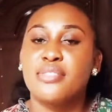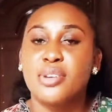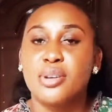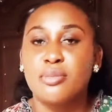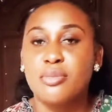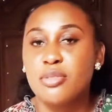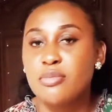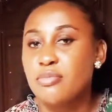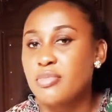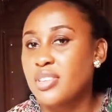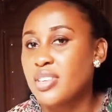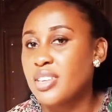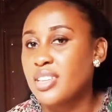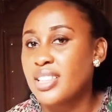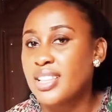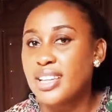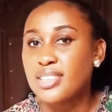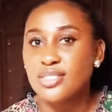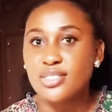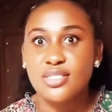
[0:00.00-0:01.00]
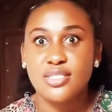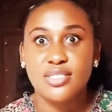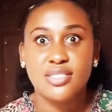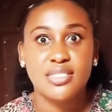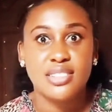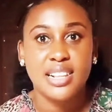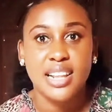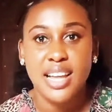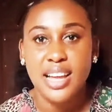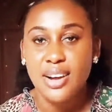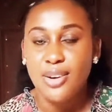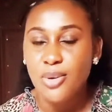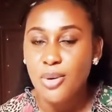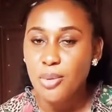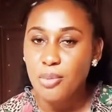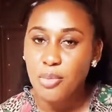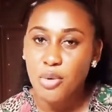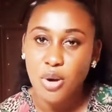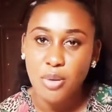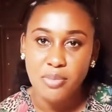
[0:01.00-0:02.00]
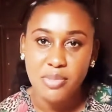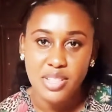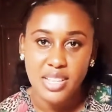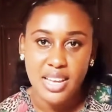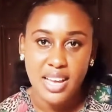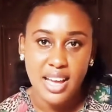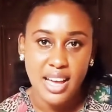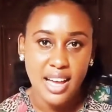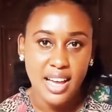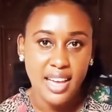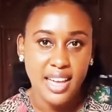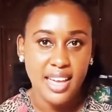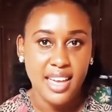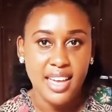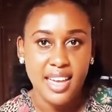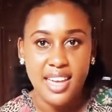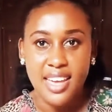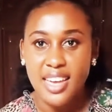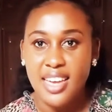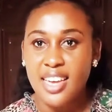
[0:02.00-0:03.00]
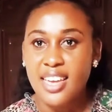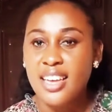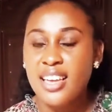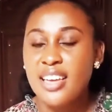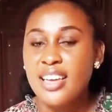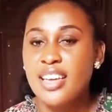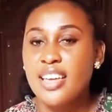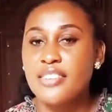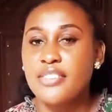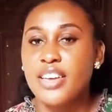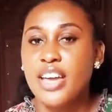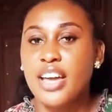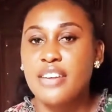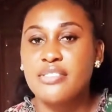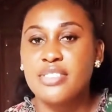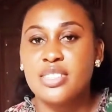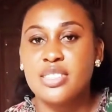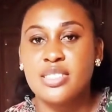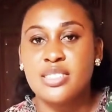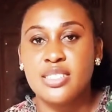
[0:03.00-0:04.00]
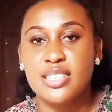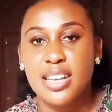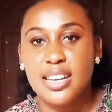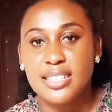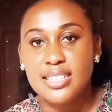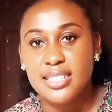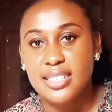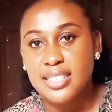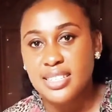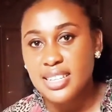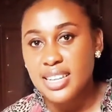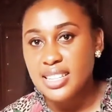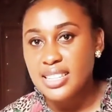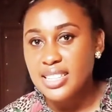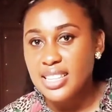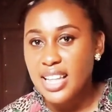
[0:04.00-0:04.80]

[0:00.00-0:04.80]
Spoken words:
for your baby that doesn't like comb coming near her hair, if you have a sexy date